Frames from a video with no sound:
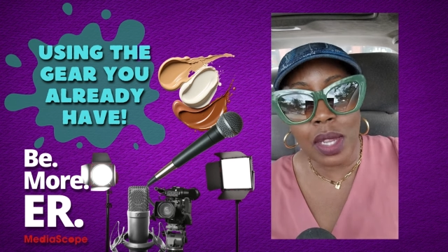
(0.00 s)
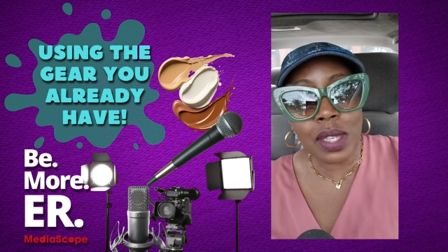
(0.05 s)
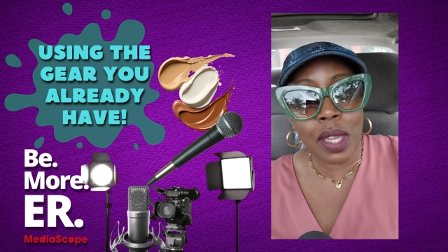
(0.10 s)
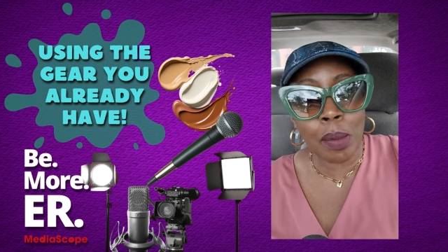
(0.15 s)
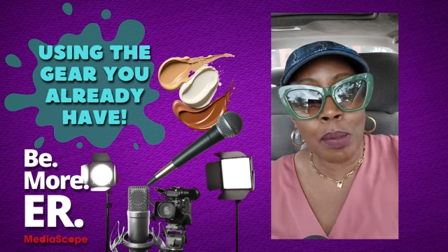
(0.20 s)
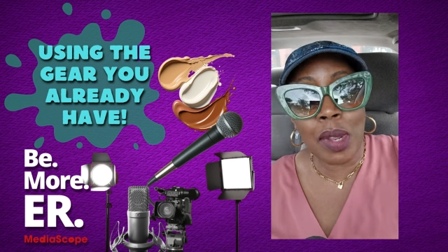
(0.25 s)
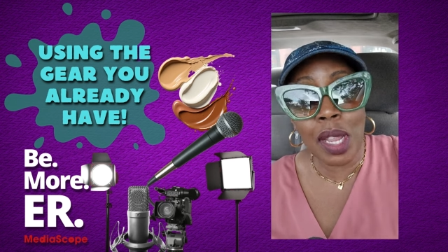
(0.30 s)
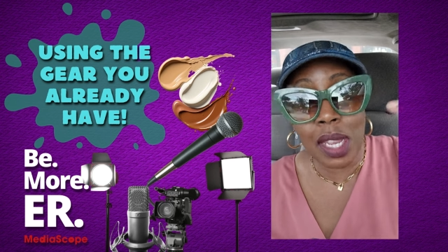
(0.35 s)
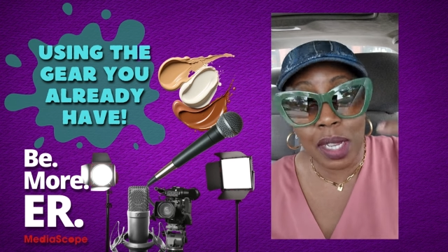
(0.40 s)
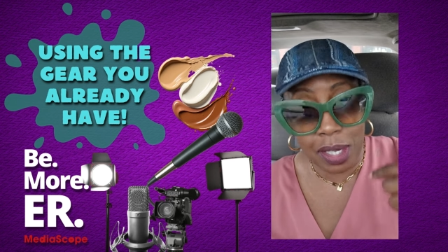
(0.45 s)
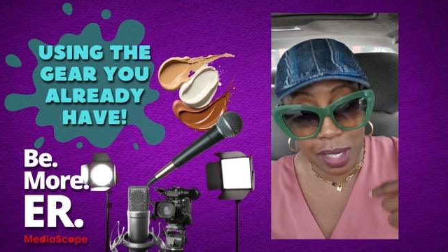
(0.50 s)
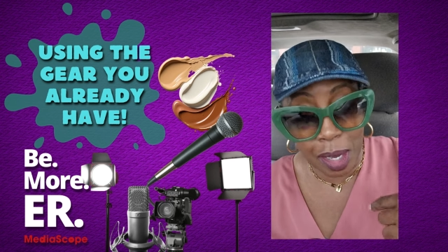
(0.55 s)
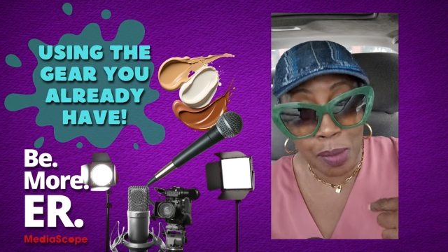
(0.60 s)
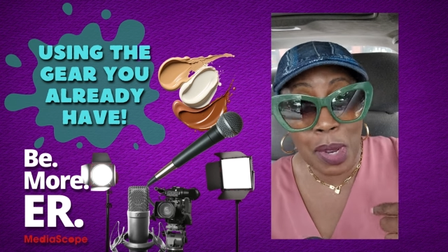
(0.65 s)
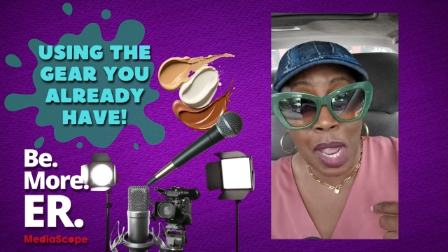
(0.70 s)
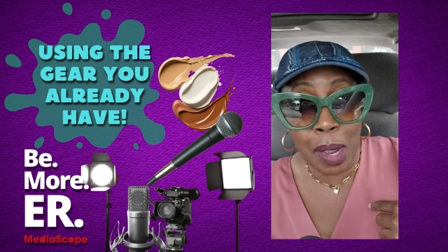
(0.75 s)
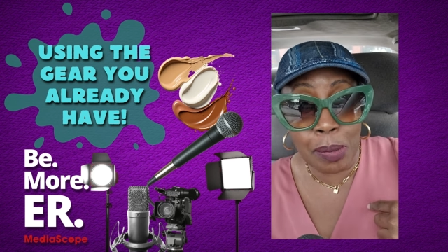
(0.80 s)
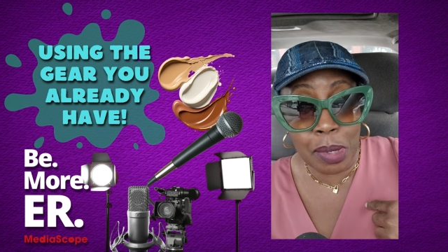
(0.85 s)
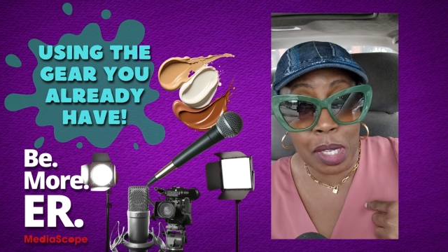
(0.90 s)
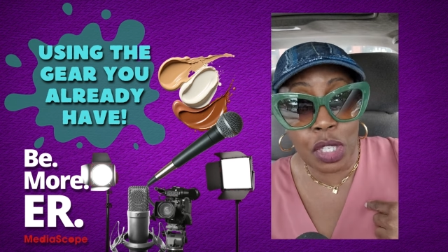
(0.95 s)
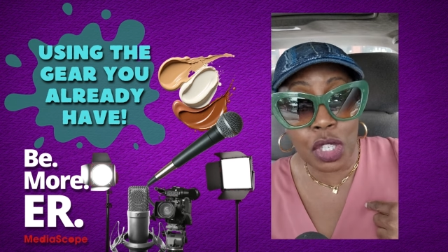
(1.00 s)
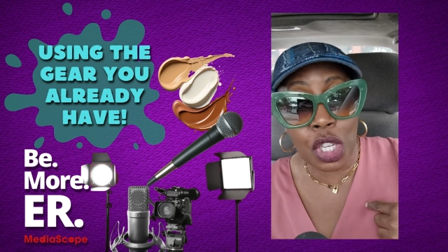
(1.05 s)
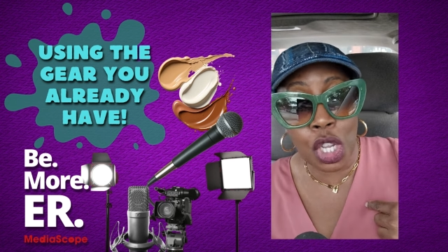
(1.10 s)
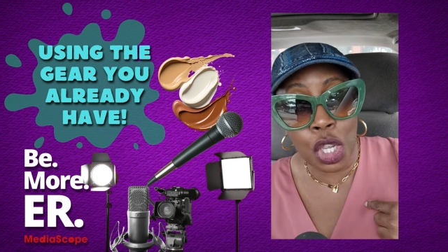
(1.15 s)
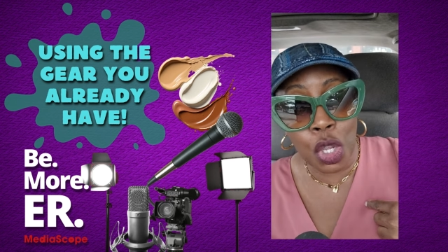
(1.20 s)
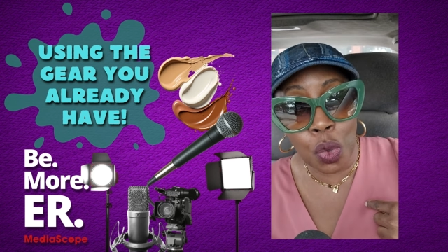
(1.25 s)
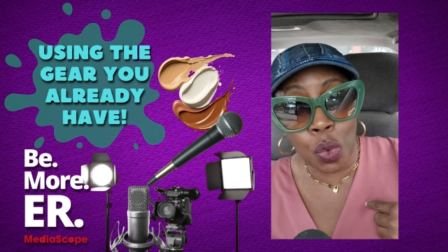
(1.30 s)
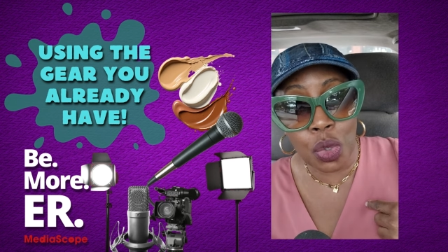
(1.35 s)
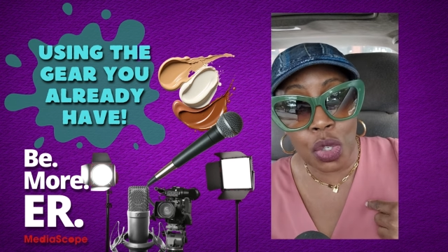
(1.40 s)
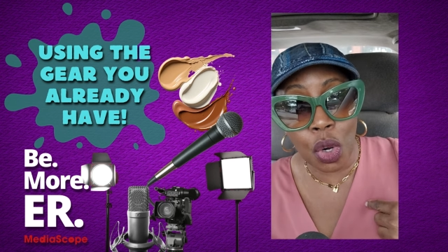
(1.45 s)
Some, sometimes it's
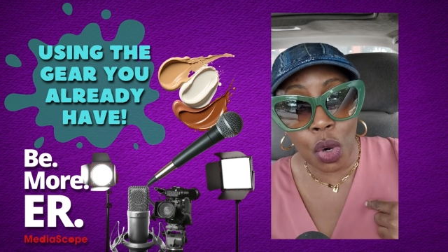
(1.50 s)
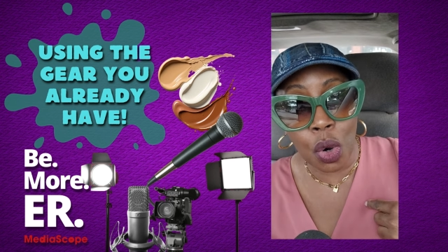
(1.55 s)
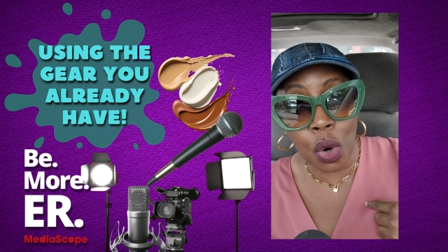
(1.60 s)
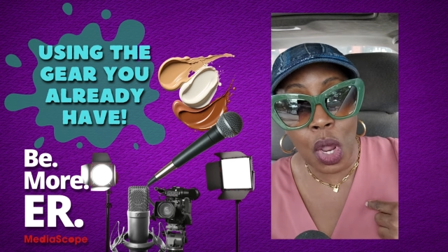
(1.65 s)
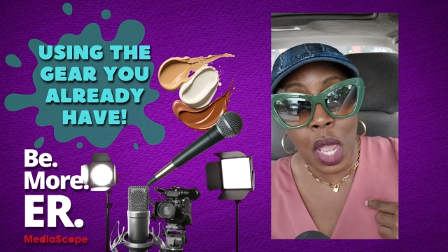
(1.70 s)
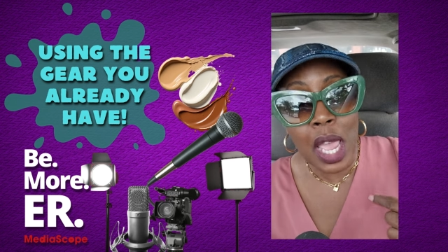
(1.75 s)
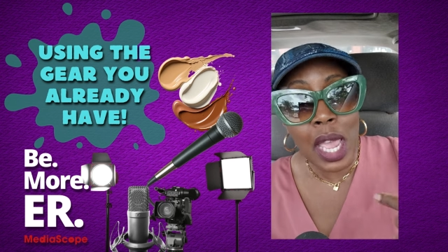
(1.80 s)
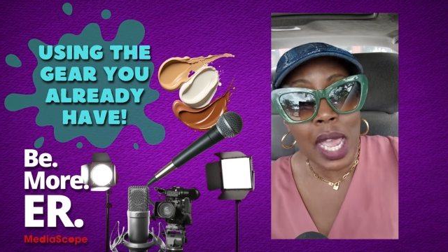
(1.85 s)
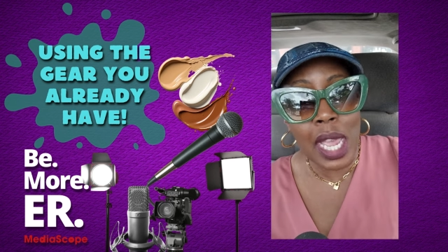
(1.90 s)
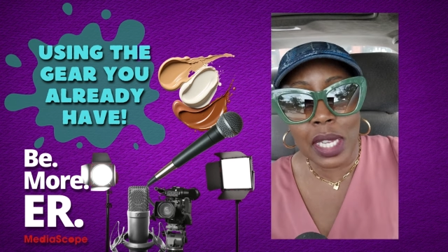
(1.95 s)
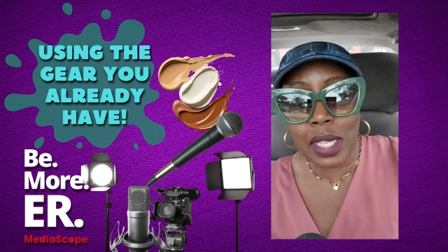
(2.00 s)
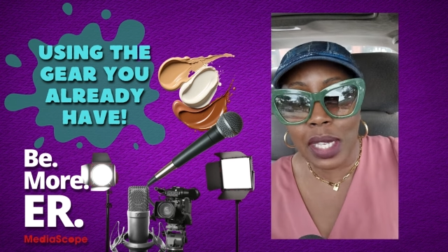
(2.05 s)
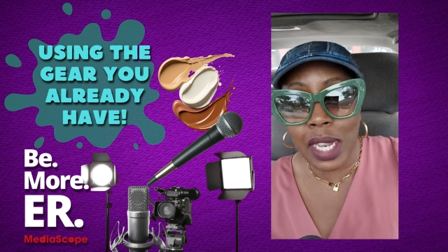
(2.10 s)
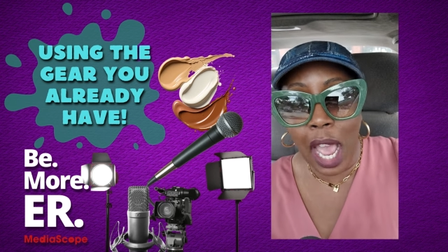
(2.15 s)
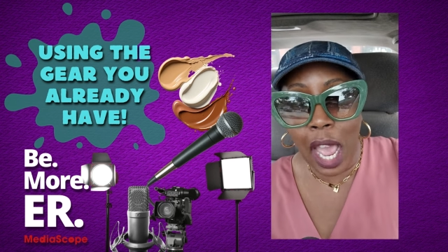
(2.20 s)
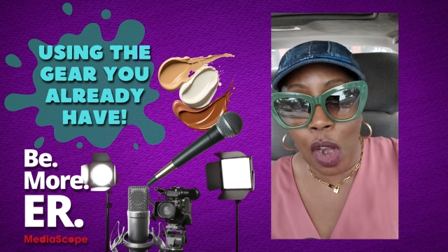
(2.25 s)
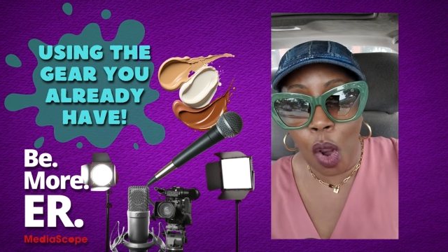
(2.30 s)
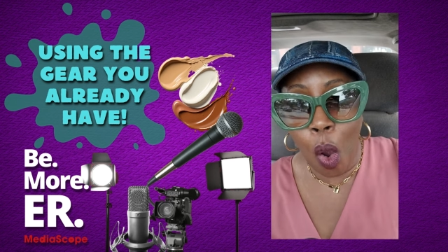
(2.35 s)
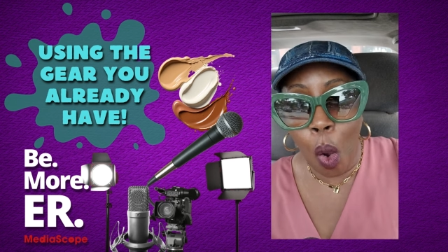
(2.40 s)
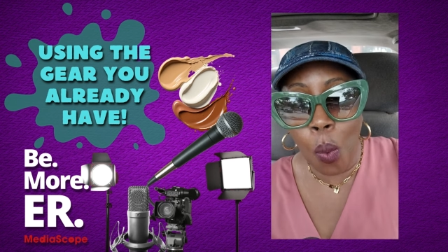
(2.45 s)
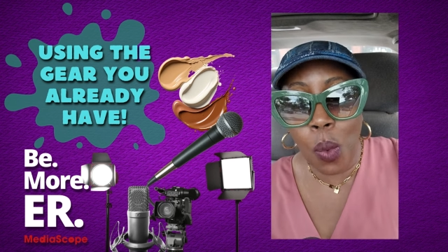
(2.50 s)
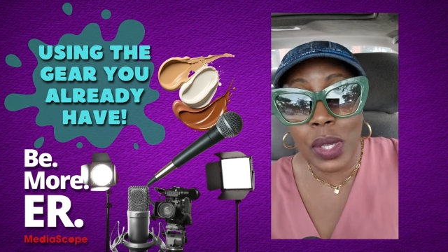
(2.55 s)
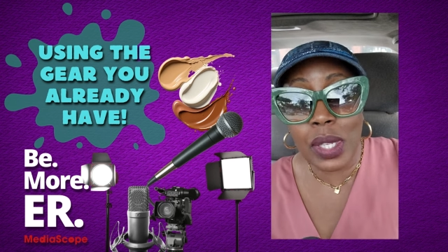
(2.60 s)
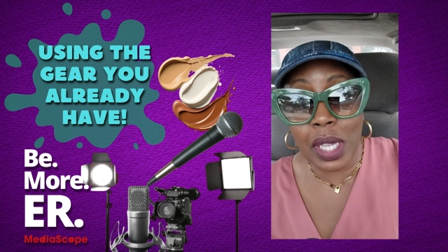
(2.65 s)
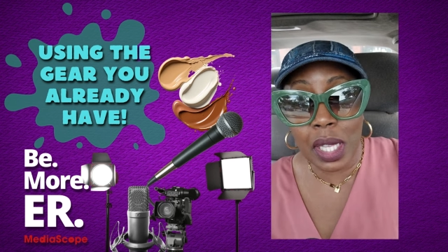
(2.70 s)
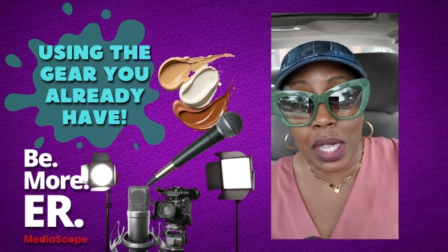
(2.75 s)
the user. It's not always